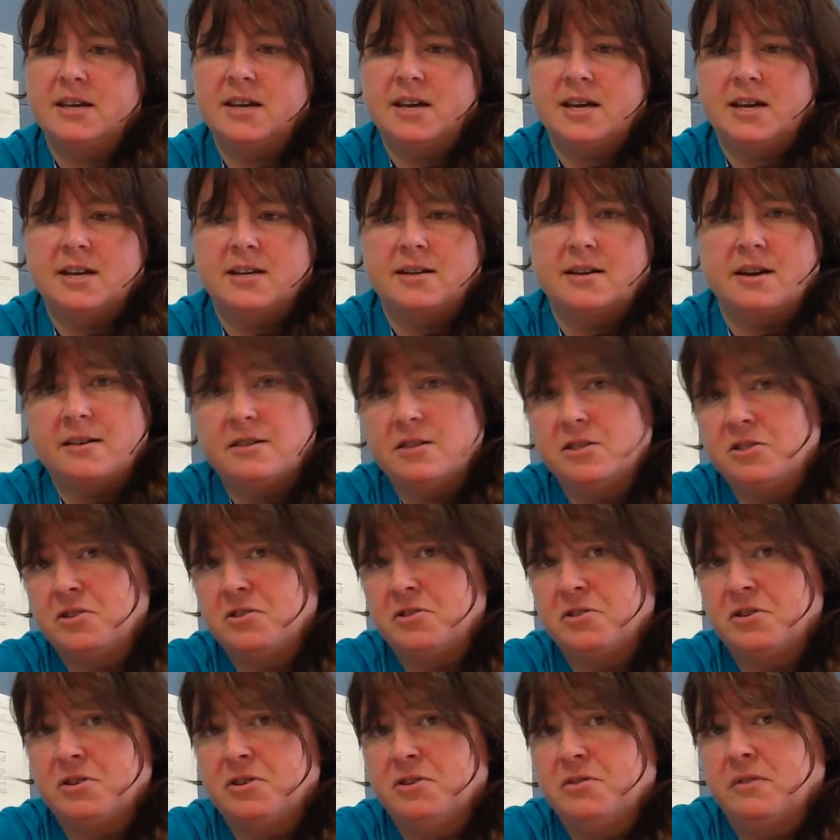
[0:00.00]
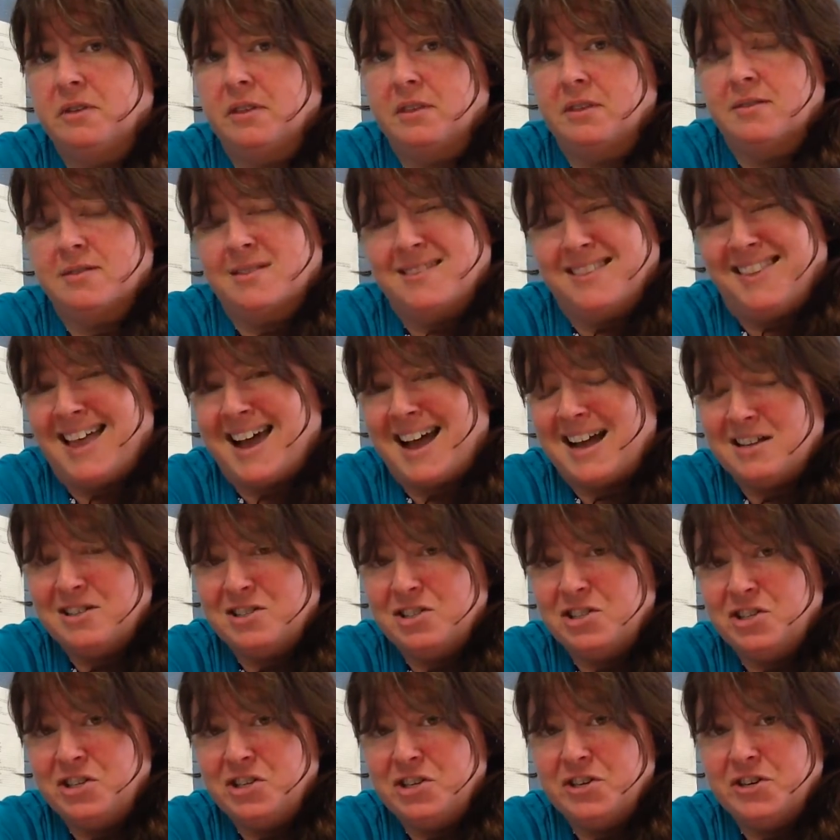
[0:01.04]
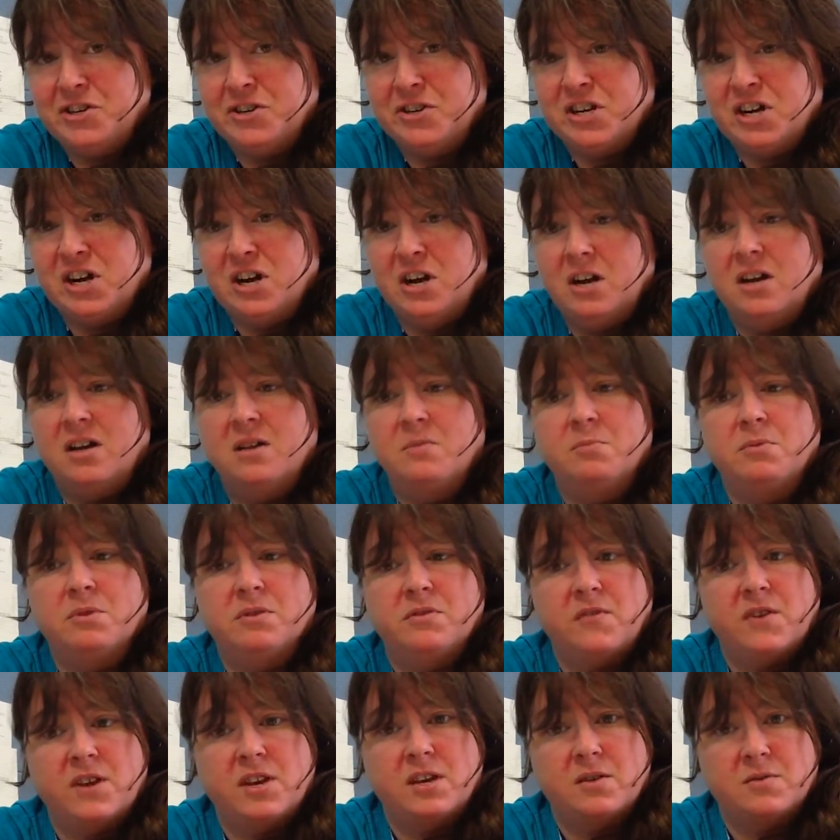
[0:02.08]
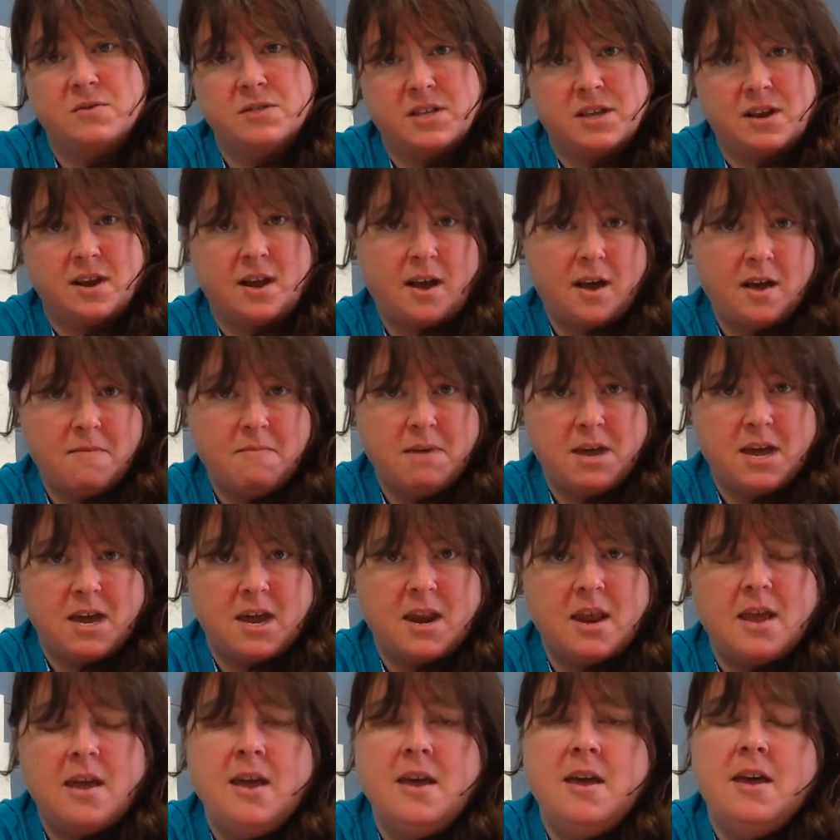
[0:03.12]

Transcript: and I started doing this last year with videos that I made.